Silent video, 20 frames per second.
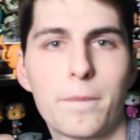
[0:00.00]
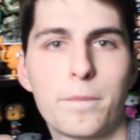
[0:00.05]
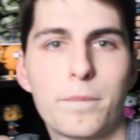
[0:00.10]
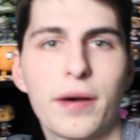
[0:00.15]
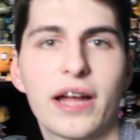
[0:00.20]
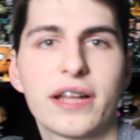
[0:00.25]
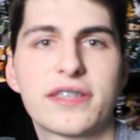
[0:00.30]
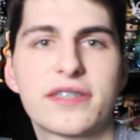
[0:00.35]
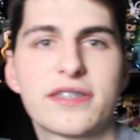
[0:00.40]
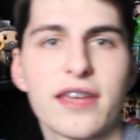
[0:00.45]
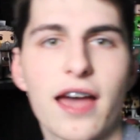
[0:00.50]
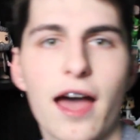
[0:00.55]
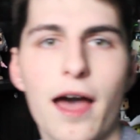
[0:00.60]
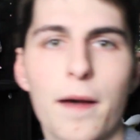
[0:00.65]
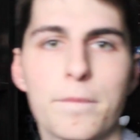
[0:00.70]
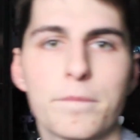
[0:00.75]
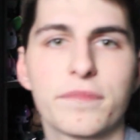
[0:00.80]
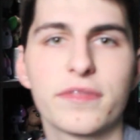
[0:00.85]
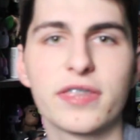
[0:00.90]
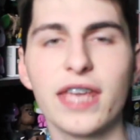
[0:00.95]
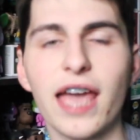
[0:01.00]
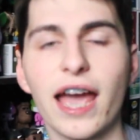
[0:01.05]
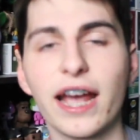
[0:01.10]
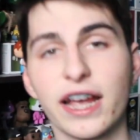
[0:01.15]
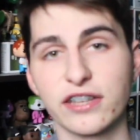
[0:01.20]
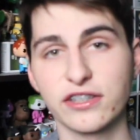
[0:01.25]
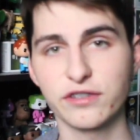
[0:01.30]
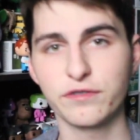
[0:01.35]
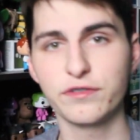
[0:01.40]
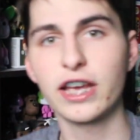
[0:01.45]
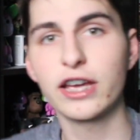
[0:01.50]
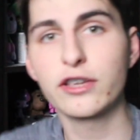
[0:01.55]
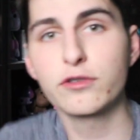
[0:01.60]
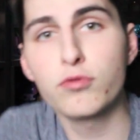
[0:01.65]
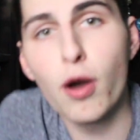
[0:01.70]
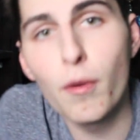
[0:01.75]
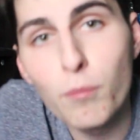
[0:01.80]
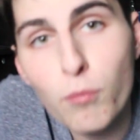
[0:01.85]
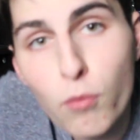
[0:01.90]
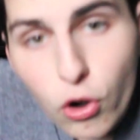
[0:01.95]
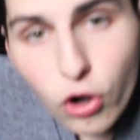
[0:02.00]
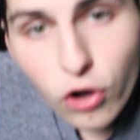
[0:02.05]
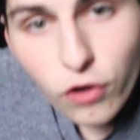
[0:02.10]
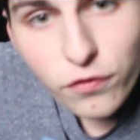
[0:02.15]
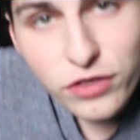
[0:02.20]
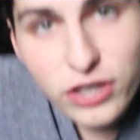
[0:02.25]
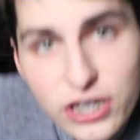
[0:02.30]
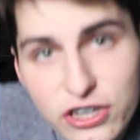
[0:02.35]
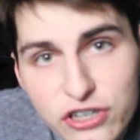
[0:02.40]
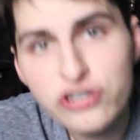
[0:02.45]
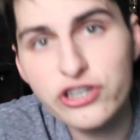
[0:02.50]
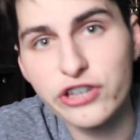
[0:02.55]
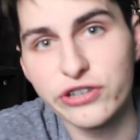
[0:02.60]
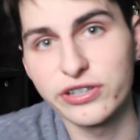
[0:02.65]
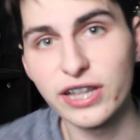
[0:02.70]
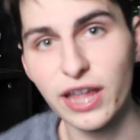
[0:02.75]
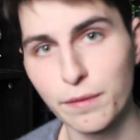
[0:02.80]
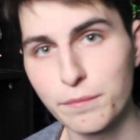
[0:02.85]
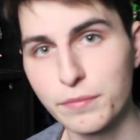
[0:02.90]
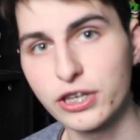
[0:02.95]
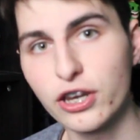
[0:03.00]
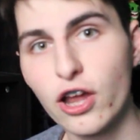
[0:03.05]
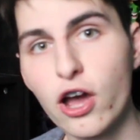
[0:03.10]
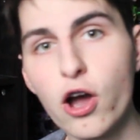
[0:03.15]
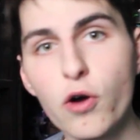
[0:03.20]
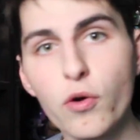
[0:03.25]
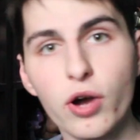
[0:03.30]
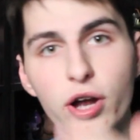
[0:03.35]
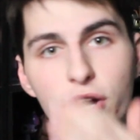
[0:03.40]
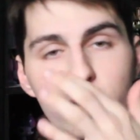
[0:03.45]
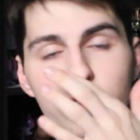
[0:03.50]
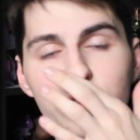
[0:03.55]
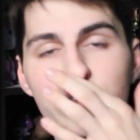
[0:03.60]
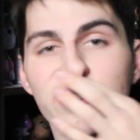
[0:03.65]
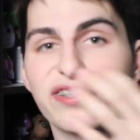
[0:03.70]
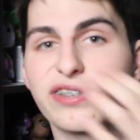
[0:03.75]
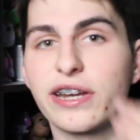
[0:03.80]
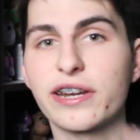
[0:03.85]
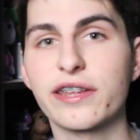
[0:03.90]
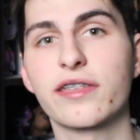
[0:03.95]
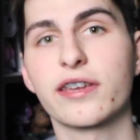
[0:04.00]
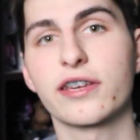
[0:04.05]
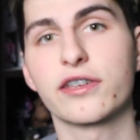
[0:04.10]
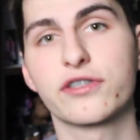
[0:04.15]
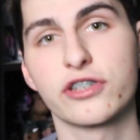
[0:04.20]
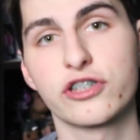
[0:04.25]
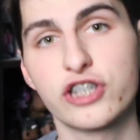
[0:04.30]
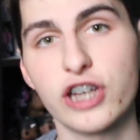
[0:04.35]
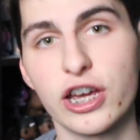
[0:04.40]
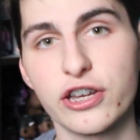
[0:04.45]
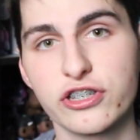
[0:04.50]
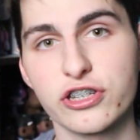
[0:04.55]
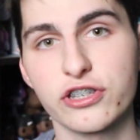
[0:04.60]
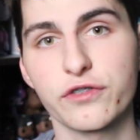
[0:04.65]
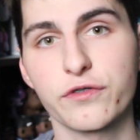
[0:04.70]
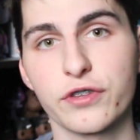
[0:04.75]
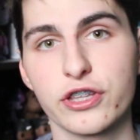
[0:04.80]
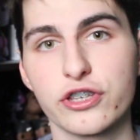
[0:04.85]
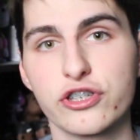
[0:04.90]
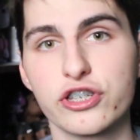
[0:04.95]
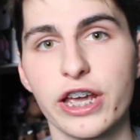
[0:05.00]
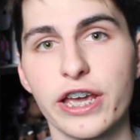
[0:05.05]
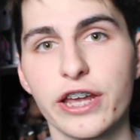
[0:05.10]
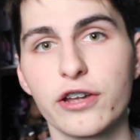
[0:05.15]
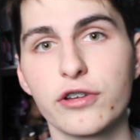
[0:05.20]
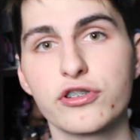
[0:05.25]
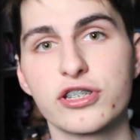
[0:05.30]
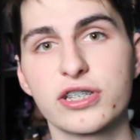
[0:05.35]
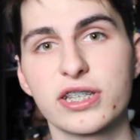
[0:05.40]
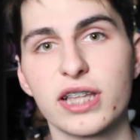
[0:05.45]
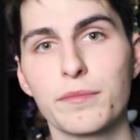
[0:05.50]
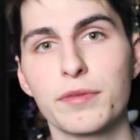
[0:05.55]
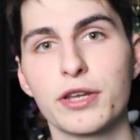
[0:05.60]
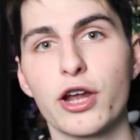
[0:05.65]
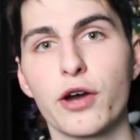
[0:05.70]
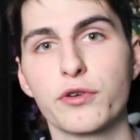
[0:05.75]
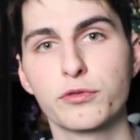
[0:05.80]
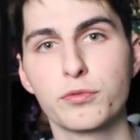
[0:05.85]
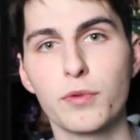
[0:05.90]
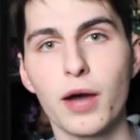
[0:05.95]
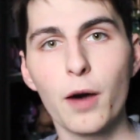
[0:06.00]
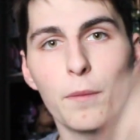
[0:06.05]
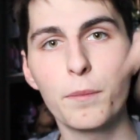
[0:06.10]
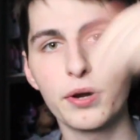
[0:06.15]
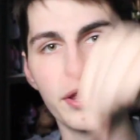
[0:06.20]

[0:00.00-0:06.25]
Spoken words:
But, yeah, guys, if you guys want more of these, just let me know. And if there's anything, suggestions for the channel, just let me know as well.